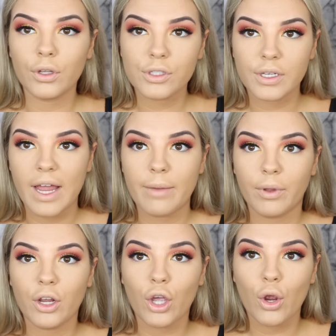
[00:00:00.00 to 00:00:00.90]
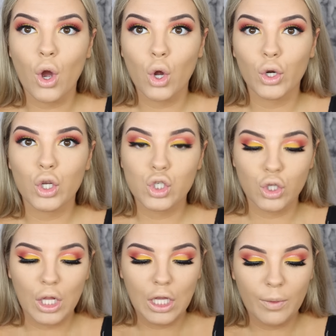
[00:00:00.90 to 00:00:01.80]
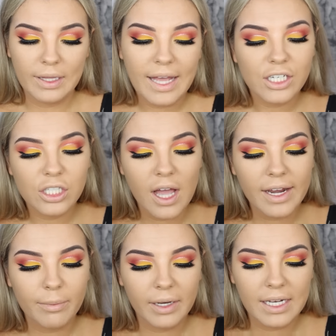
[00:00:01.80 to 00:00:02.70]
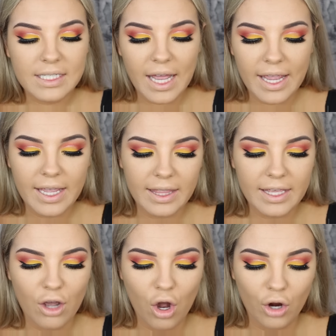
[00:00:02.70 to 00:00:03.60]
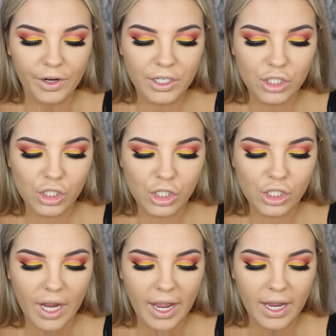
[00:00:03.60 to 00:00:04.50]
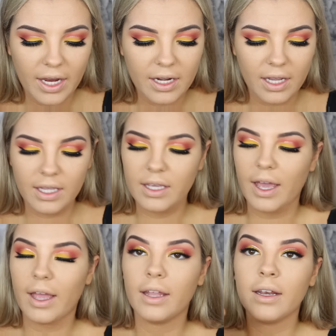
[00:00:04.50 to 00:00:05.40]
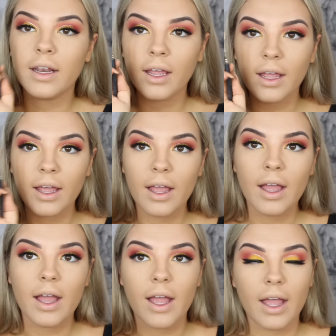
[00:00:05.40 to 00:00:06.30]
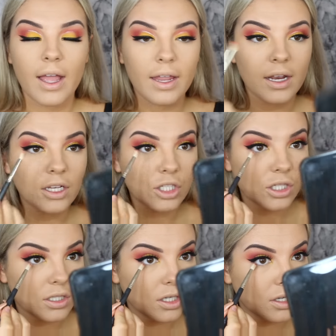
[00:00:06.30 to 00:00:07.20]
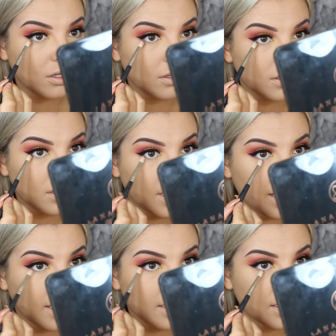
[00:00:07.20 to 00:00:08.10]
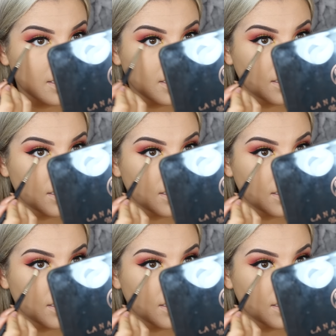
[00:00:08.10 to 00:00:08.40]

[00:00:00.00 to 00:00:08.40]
So now I'm going to go on to the lower lash line. I'm going to take the orange shade again and just use that